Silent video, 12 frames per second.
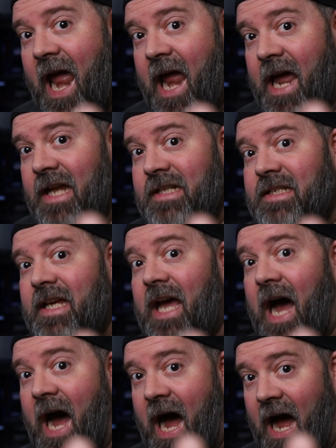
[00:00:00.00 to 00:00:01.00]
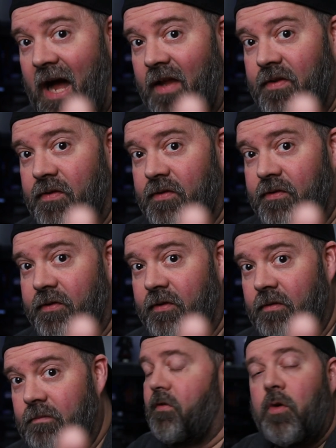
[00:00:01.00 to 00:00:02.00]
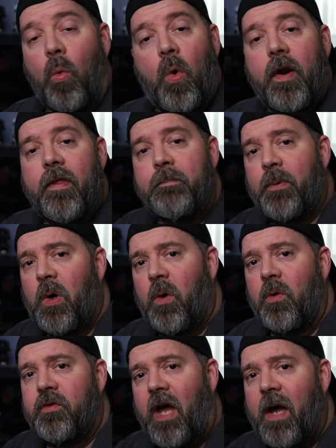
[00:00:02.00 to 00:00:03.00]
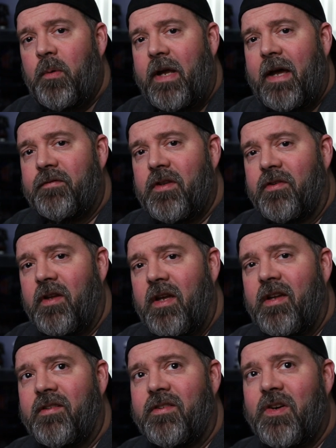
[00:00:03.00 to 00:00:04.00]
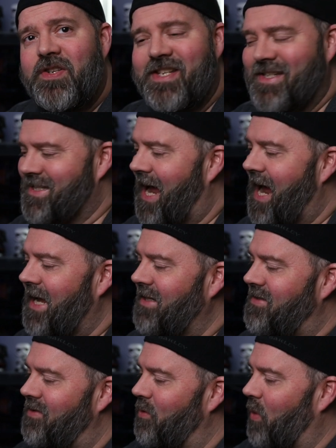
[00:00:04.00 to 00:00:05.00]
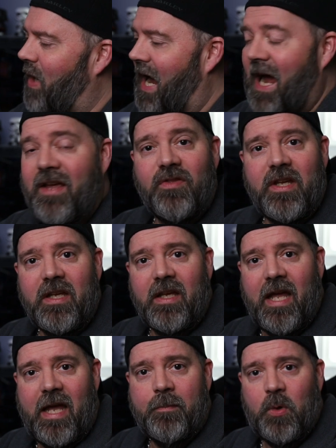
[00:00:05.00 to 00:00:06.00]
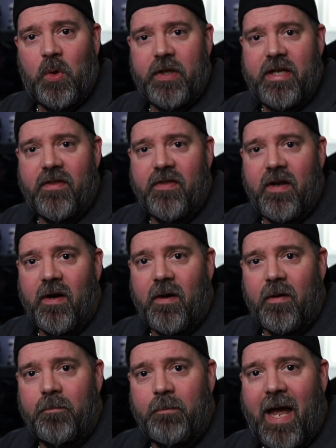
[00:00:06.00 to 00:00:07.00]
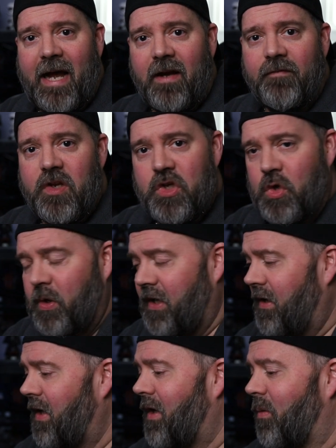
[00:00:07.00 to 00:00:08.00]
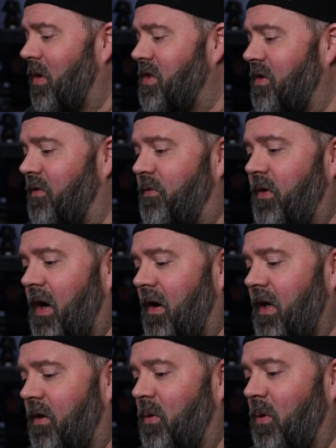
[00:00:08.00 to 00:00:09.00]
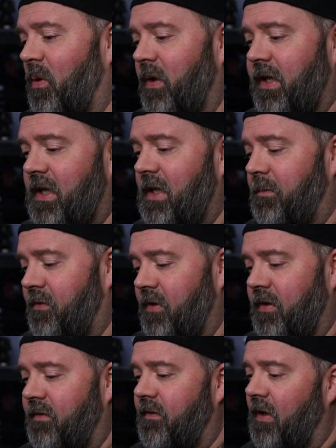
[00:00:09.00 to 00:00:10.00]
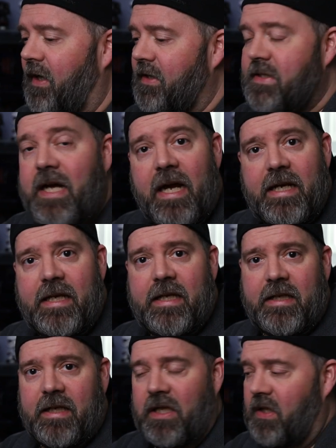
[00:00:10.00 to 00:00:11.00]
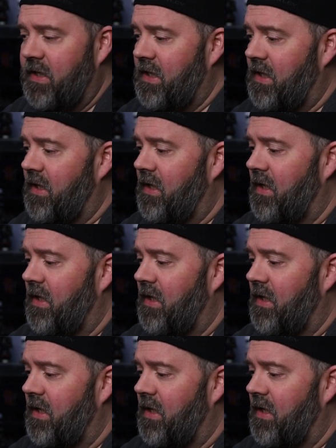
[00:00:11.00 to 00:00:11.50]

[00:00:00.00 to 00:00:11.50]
and cons. So one of the pros I would have to say is they're designed to hide the cable in their back of the unit, which is very cool. It keeps it uh, tidy and clean.